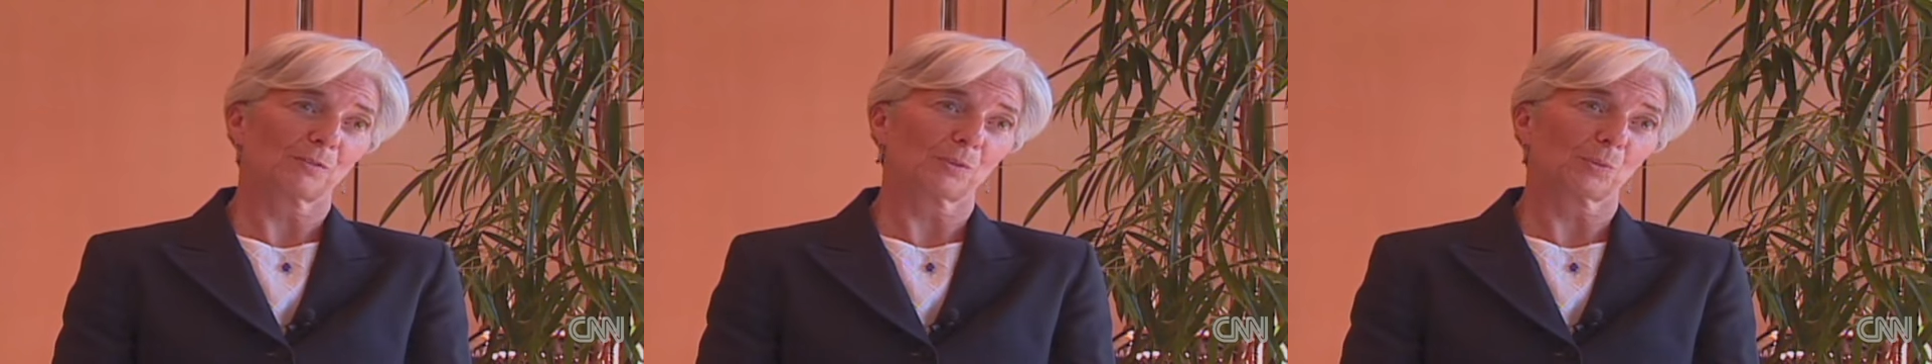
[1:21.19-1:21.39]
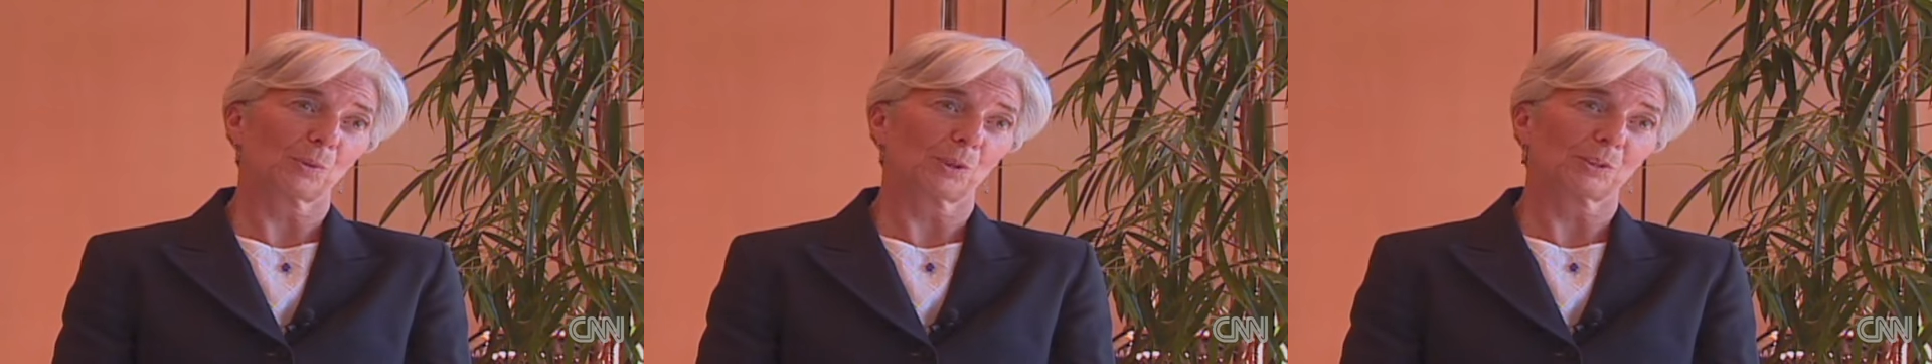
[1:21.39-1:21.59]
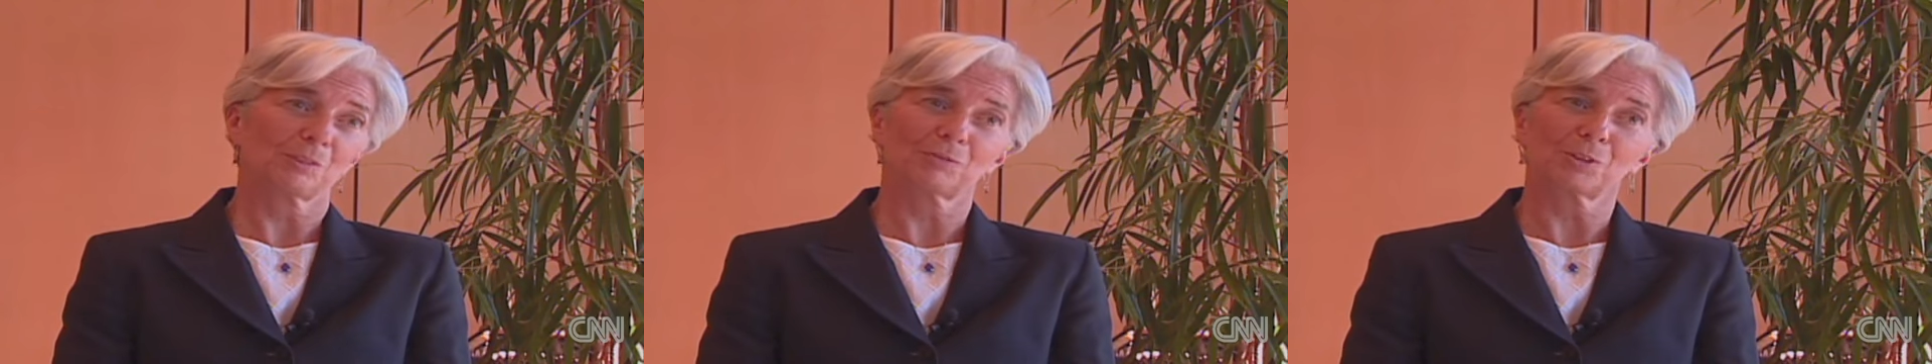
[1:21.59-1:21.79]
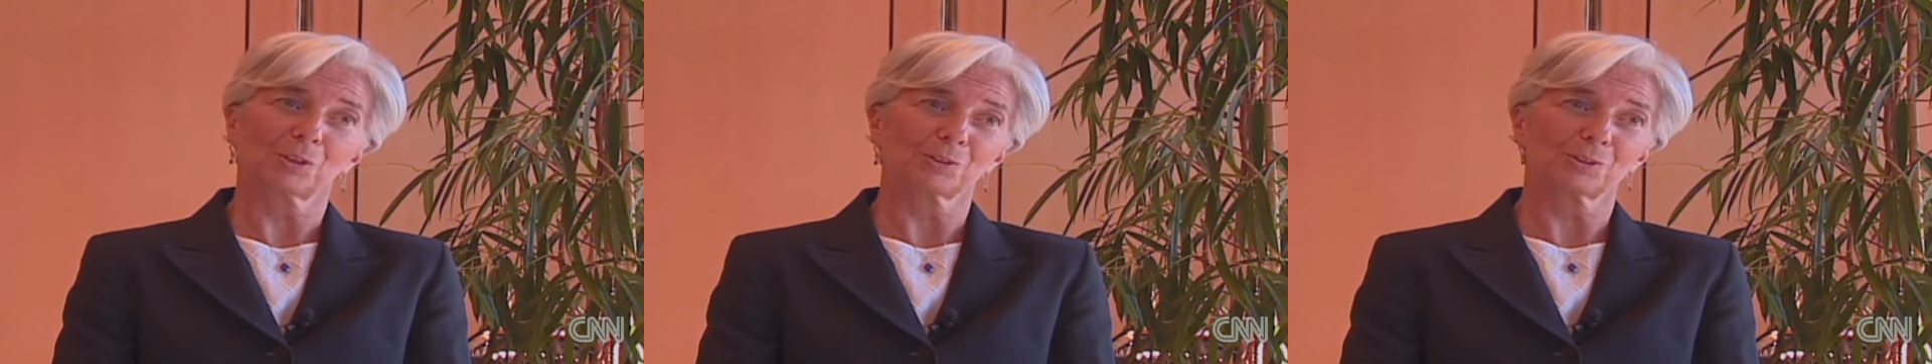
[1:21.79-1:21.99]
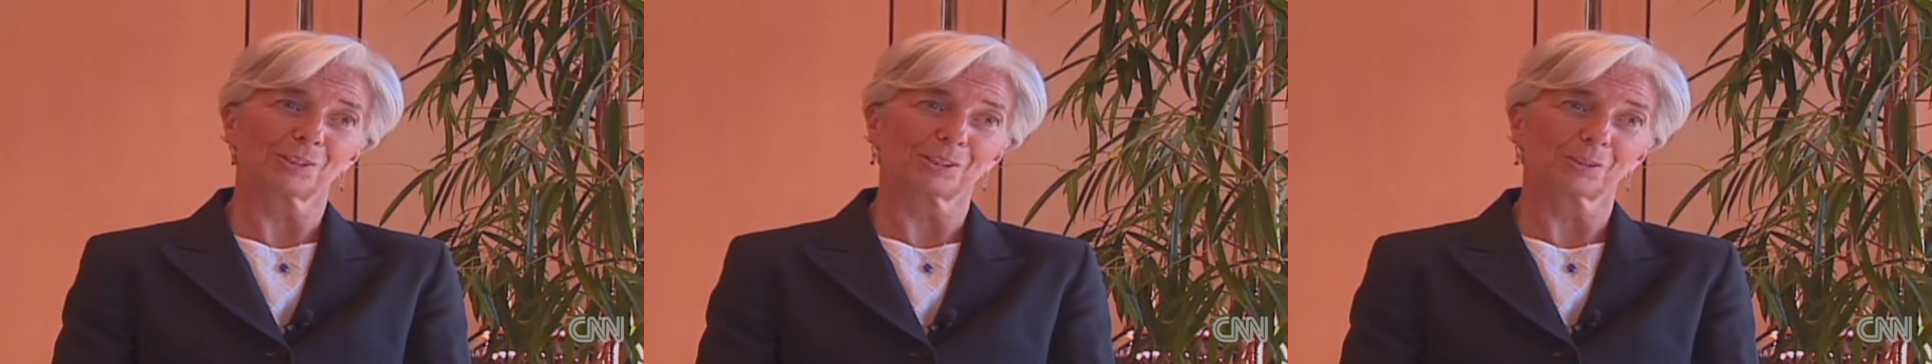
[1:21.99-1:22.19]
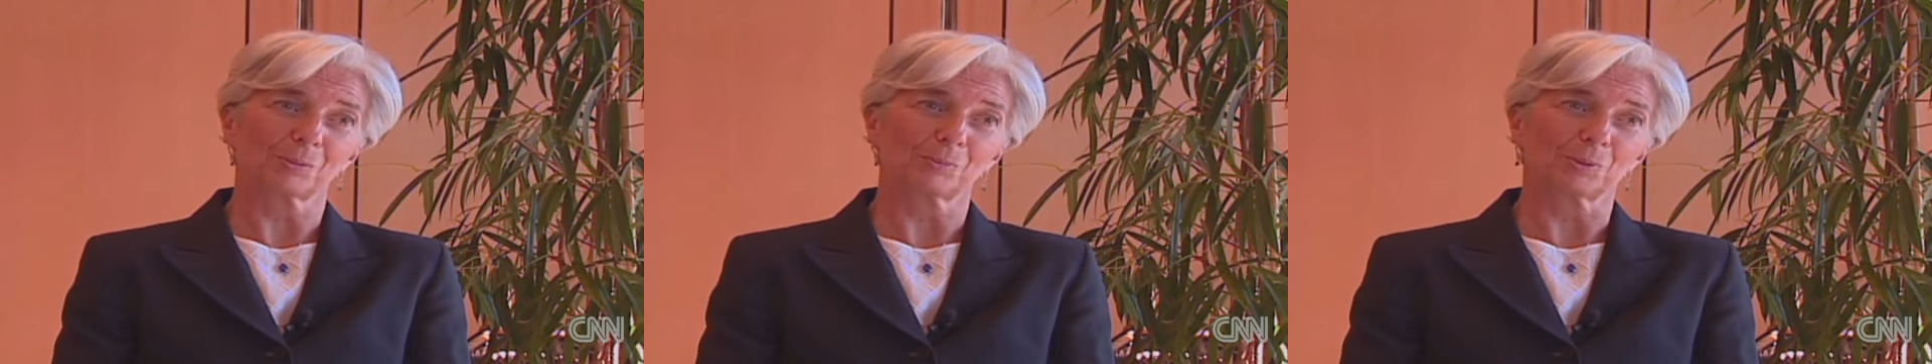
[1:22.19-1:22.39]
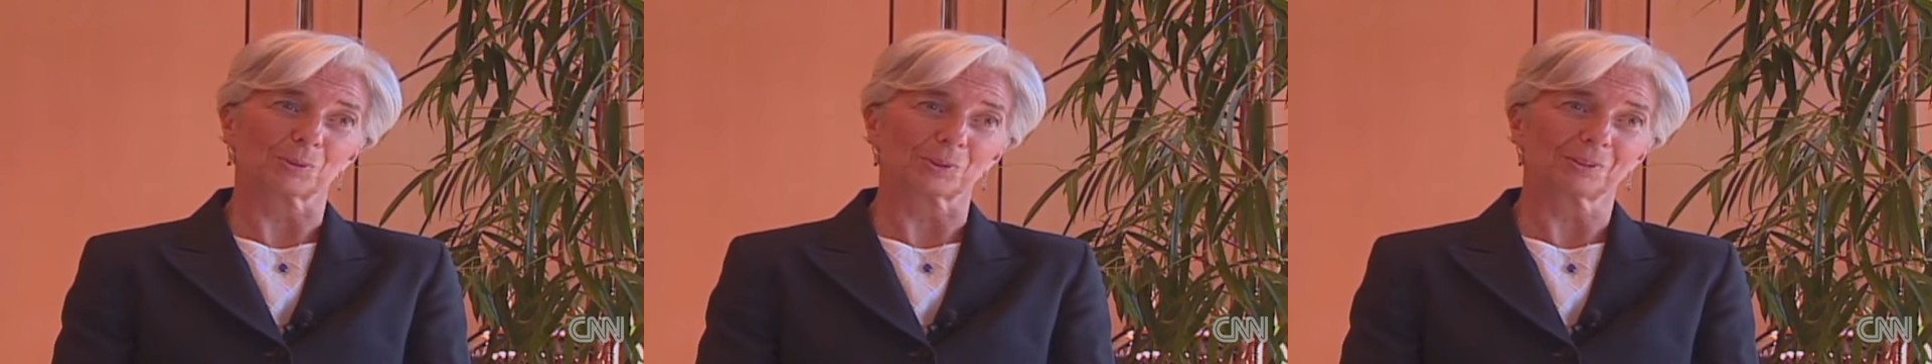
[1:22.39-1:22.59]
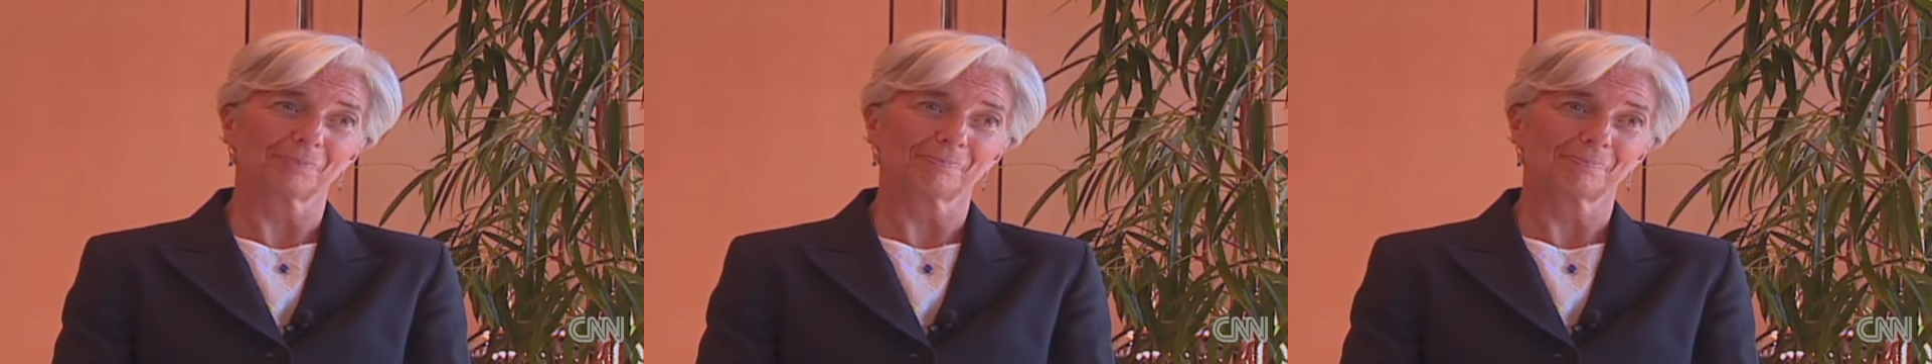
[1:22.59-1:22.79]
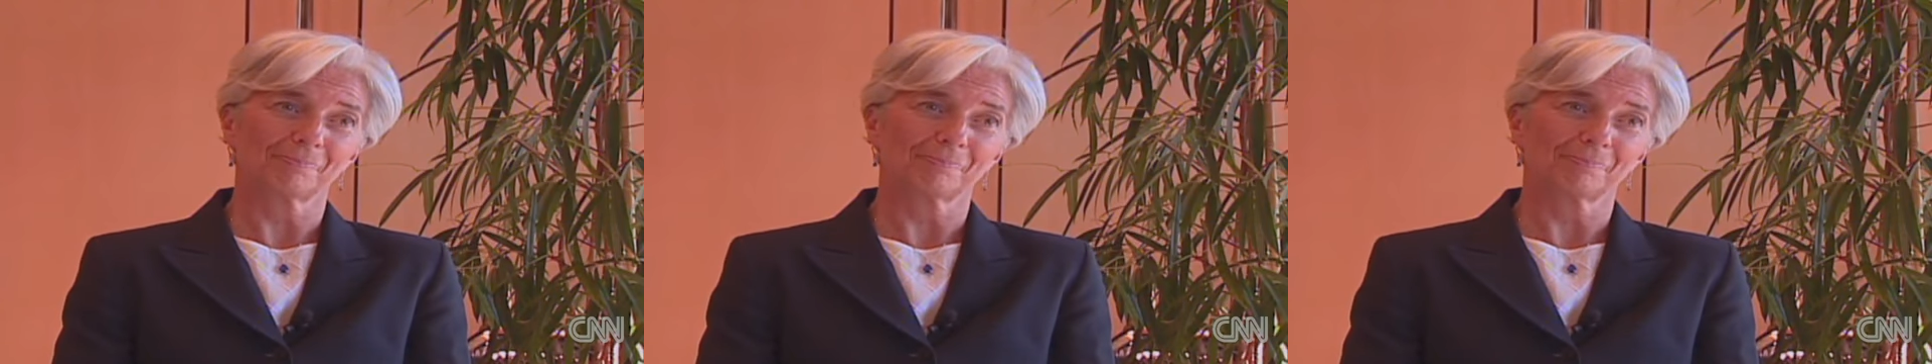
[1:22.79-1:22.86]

of the world, if not a little more.